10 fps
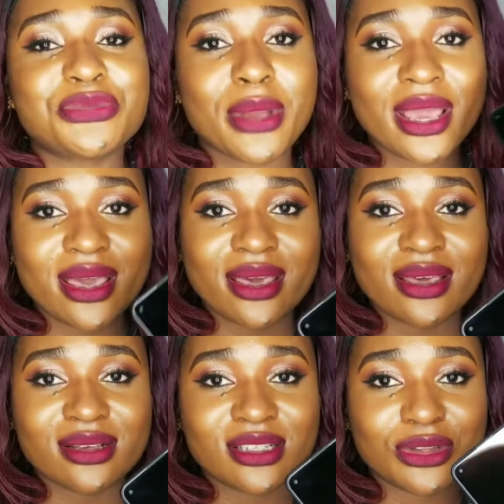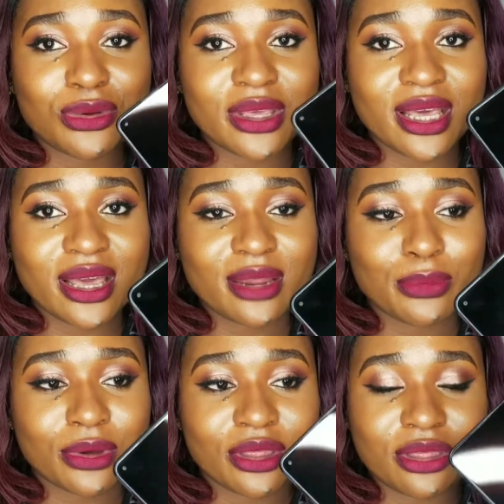right here is the Nokia
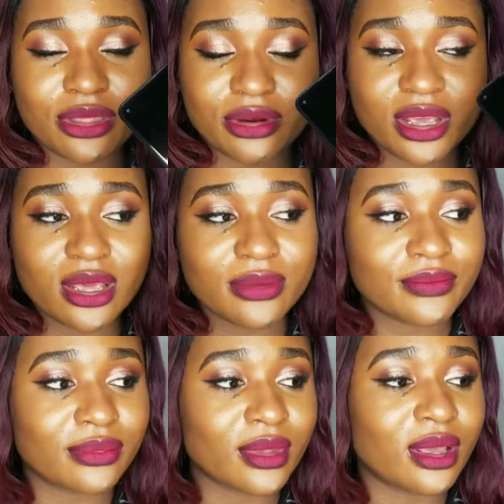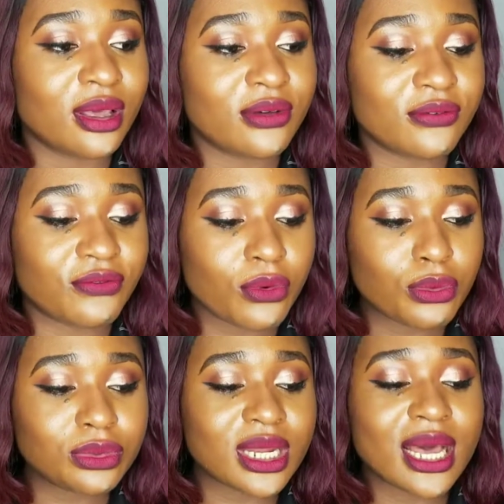8.3
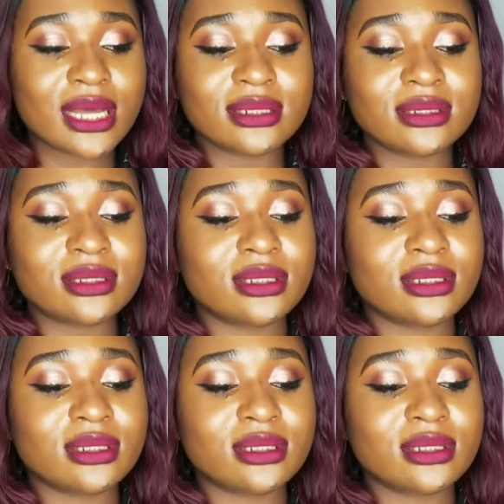phone, and